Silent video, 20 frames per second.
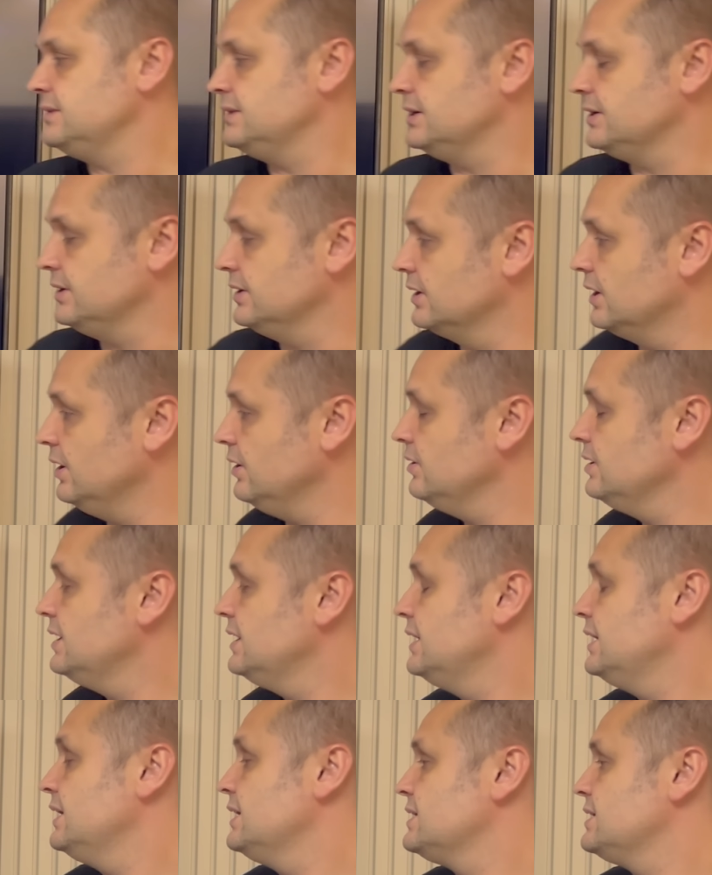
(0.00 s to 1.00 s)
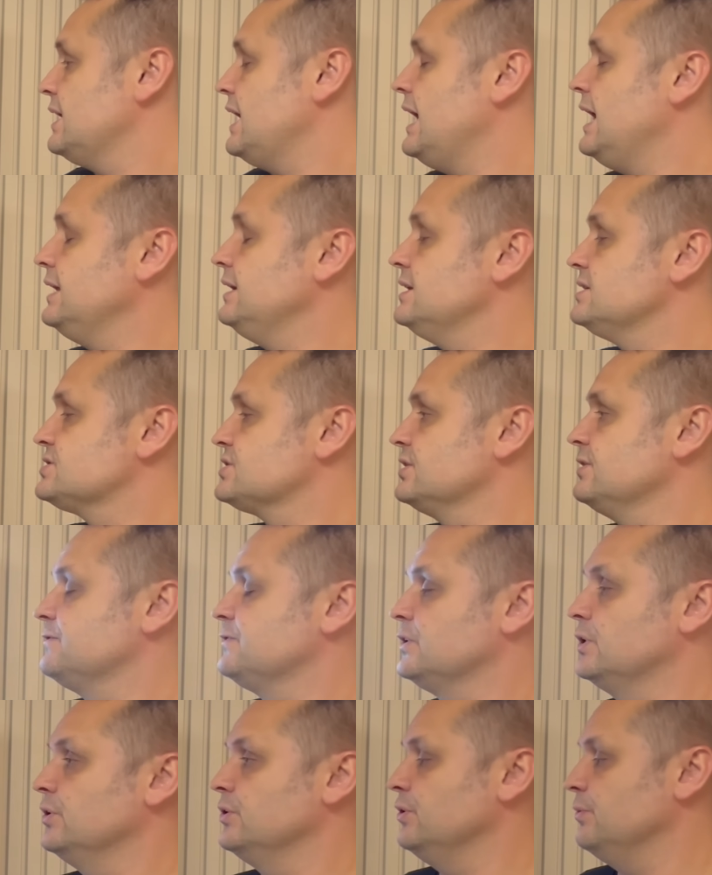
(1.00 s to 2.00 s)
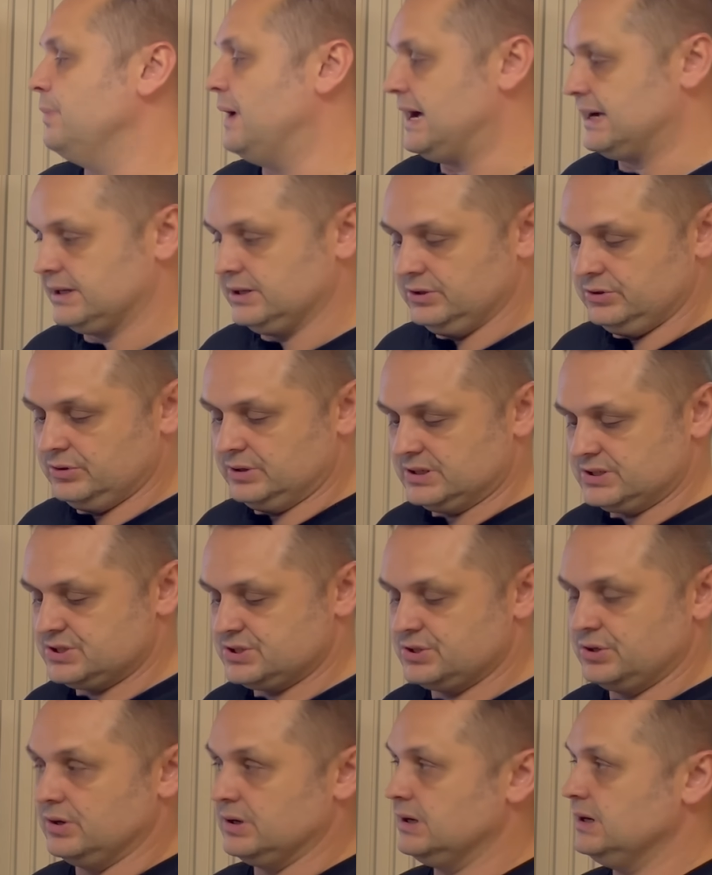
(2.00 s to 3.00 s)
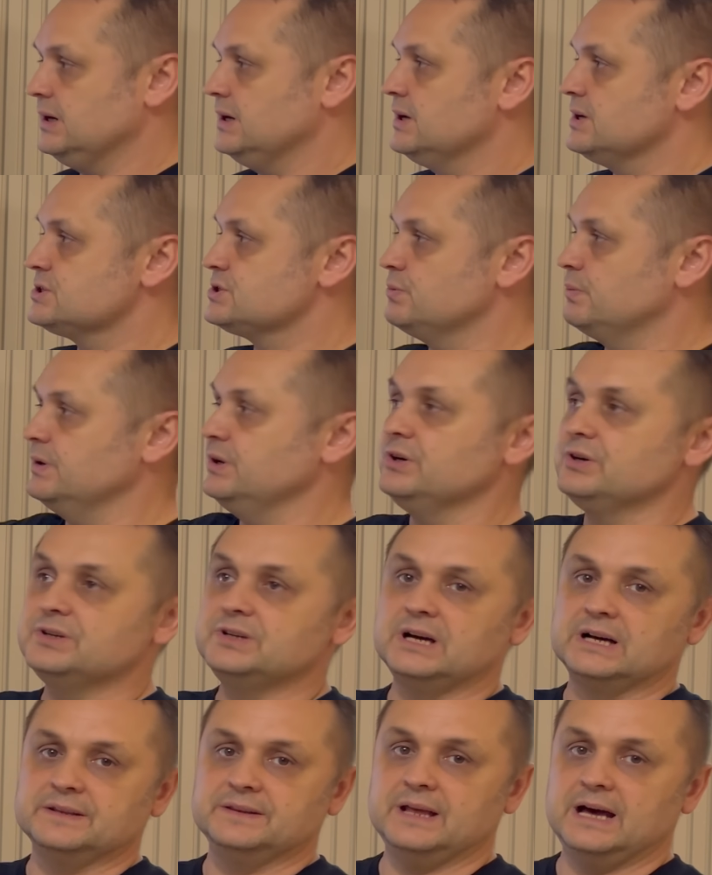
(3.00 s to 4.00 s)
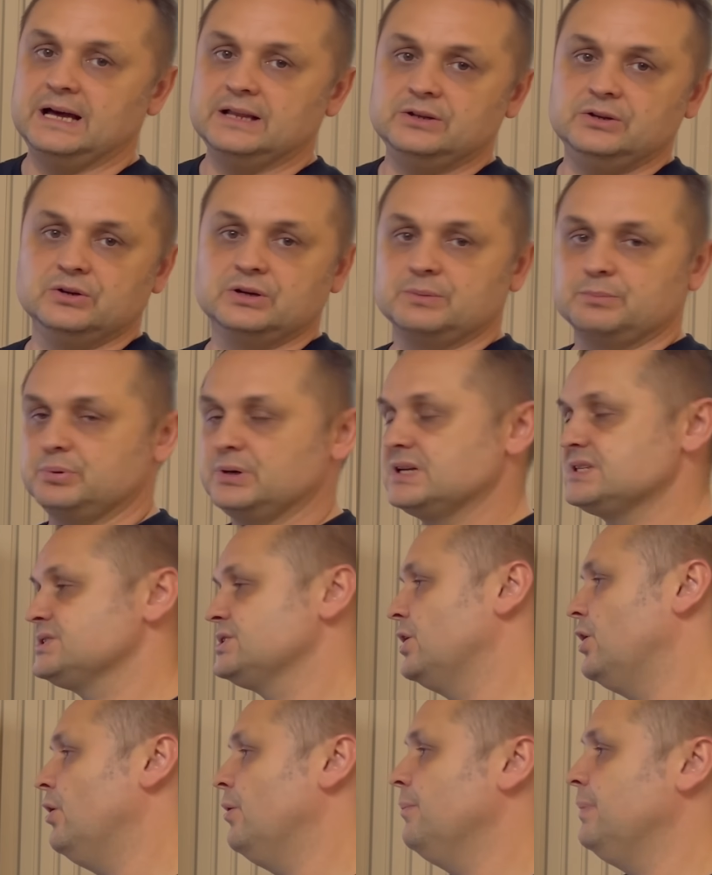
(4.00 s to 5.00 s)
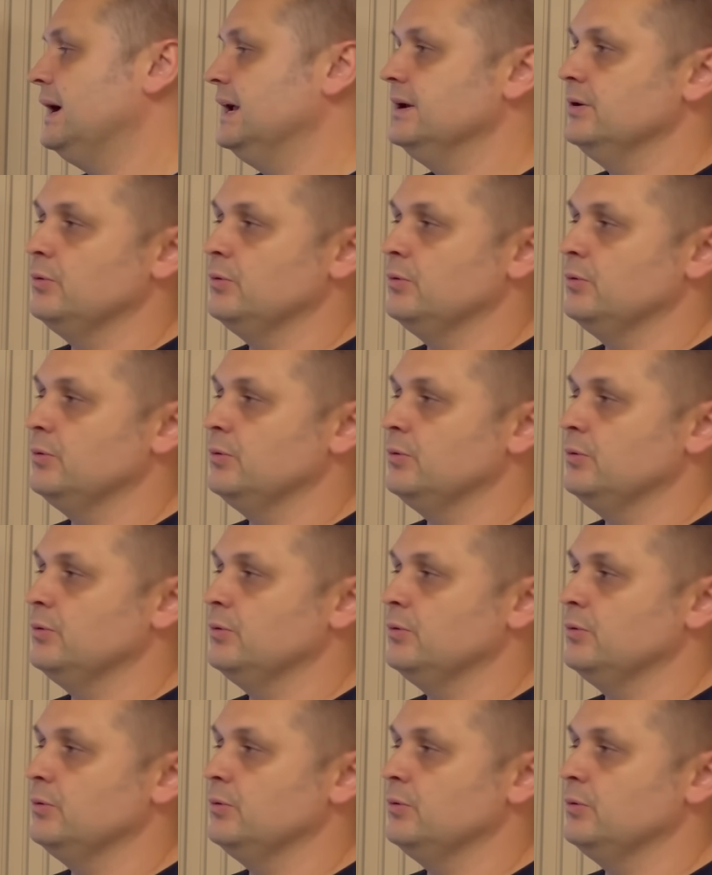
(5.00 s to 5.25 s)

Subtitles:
there you go. And it's going to throw you back into our store. So when you're done that, you can press the home button.